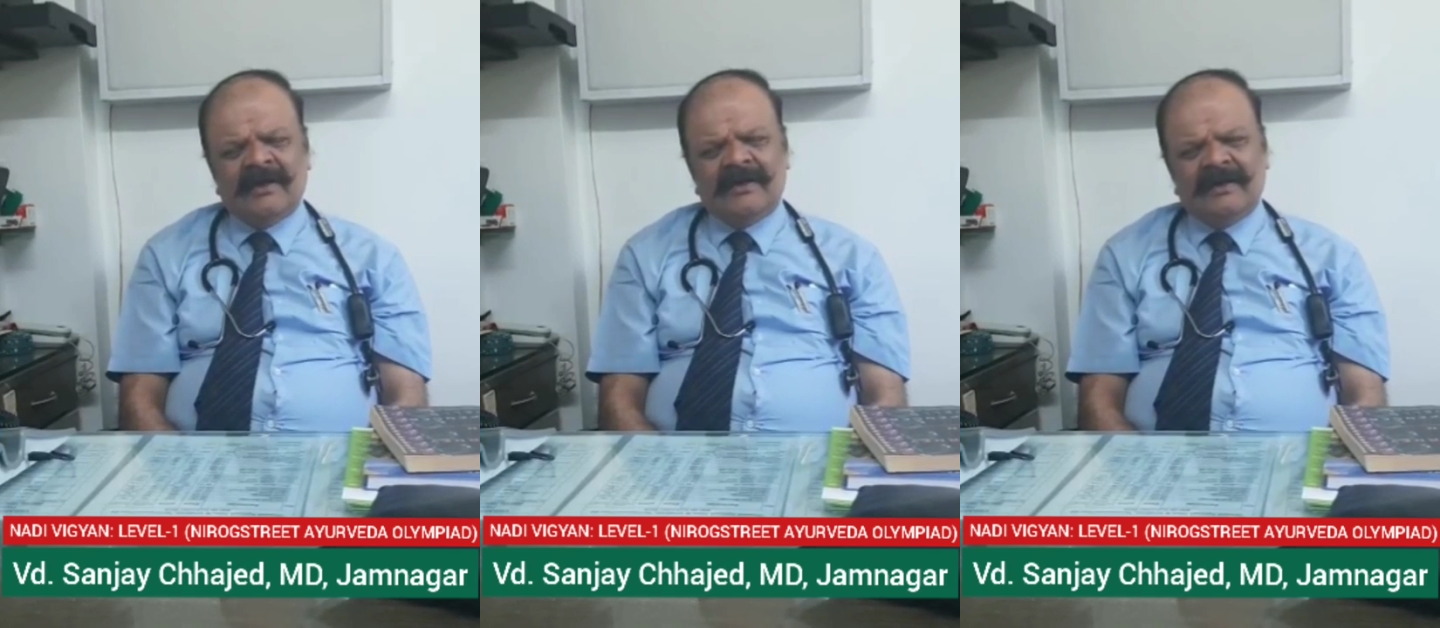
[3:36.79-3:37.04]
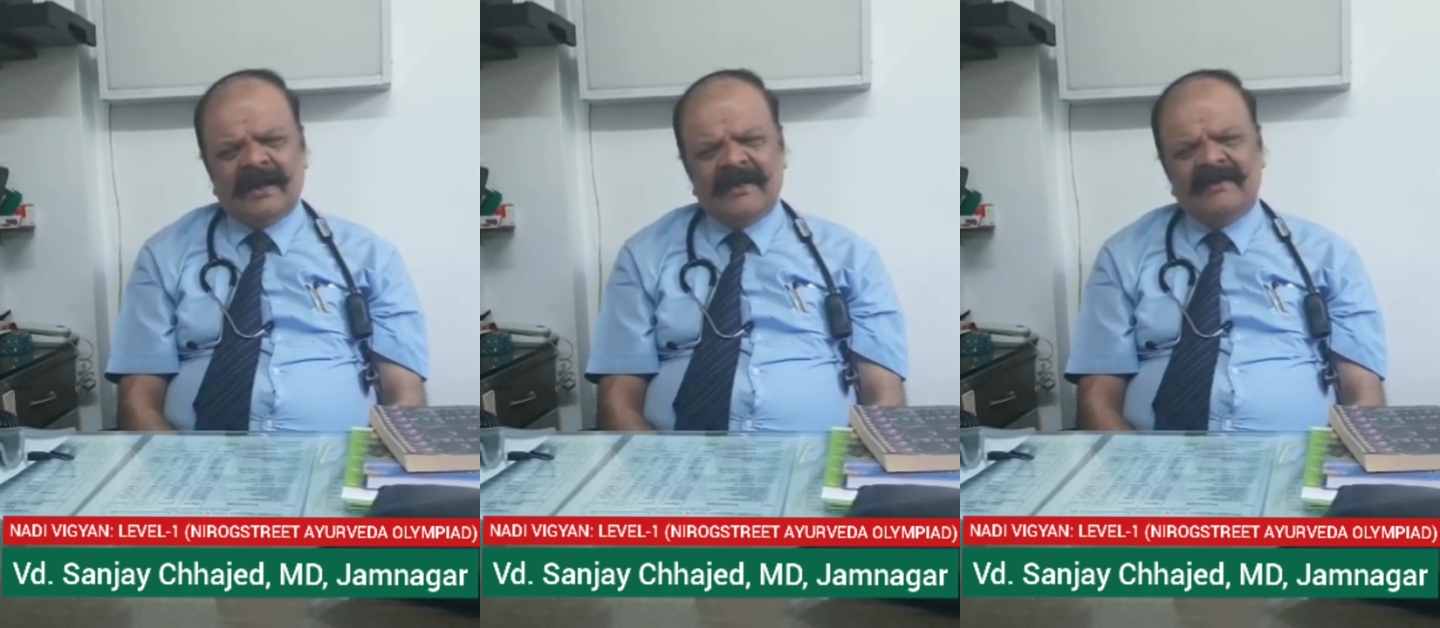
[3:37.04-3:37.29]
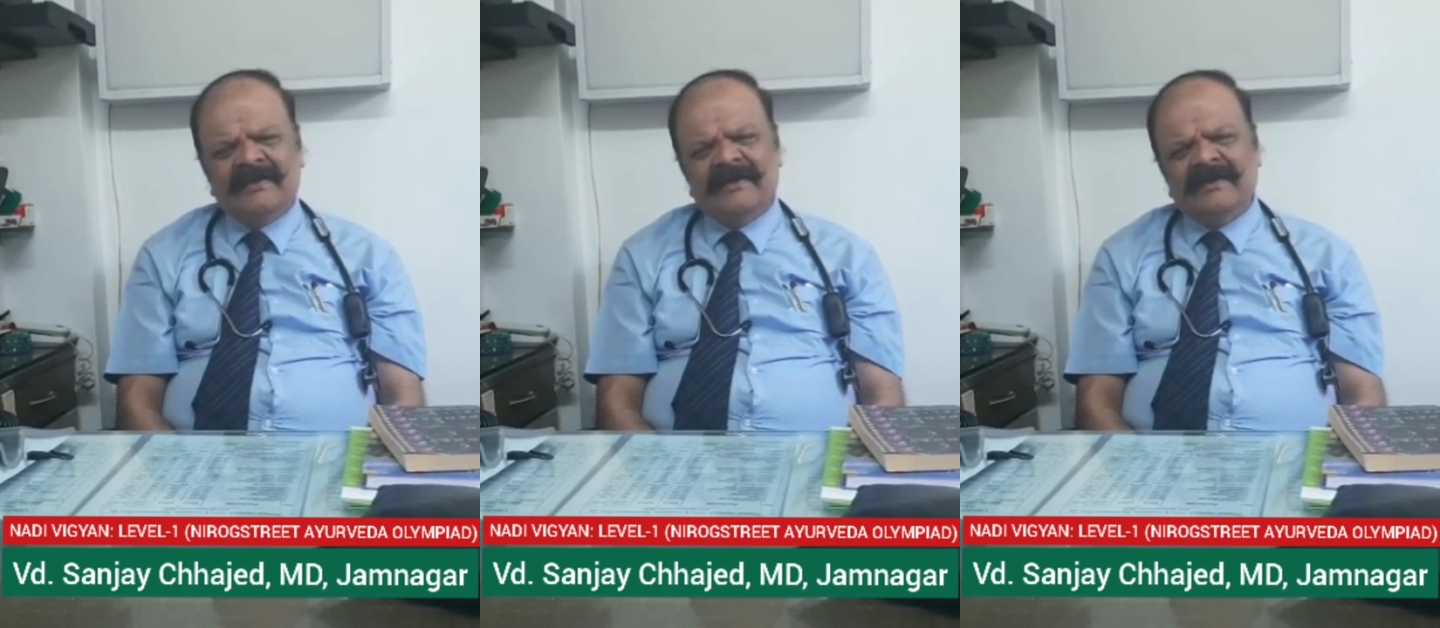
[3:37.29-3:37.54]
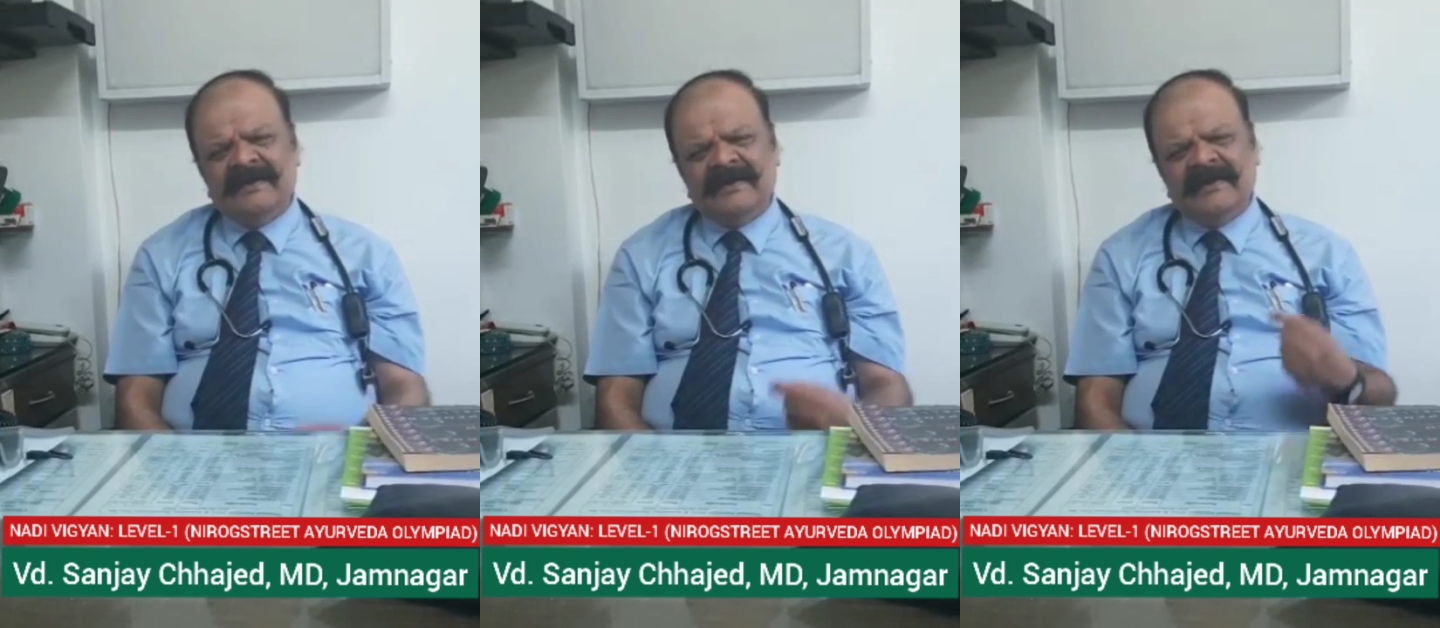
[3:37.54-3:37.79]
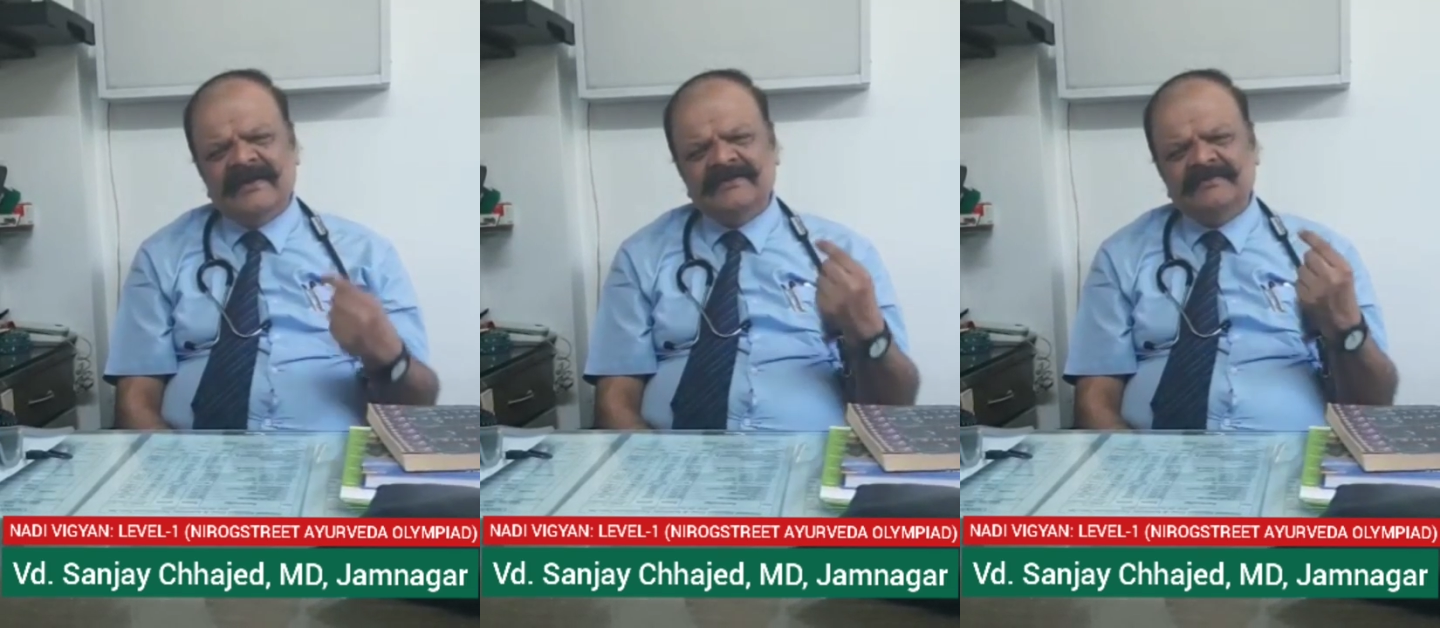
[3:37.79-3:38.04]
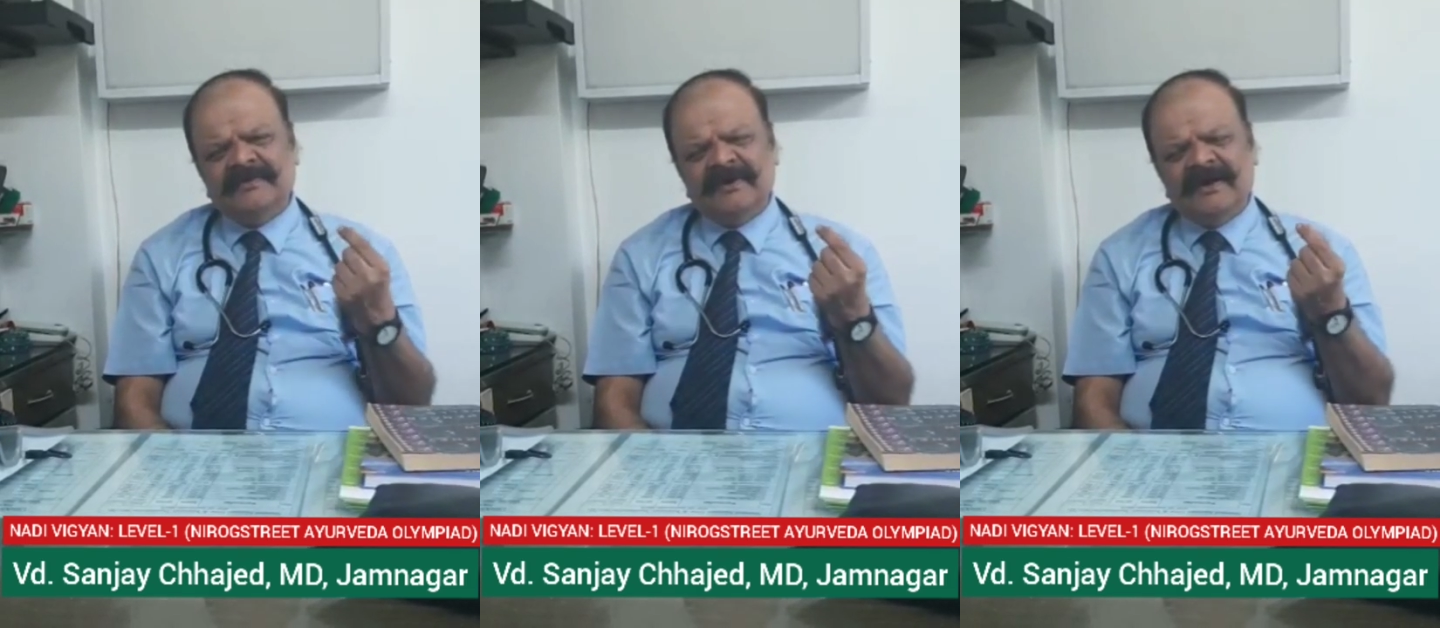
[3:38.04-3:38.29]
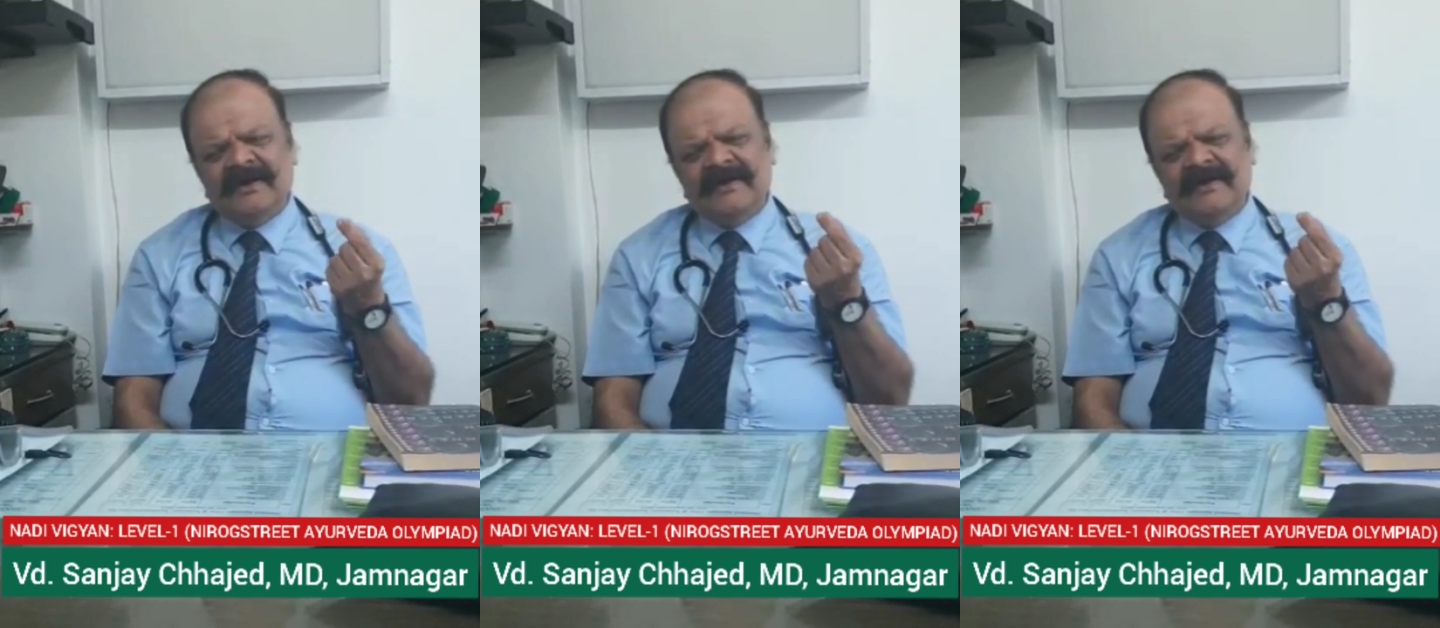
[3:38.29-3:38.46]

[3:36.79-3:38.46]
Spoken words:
Like in index finger,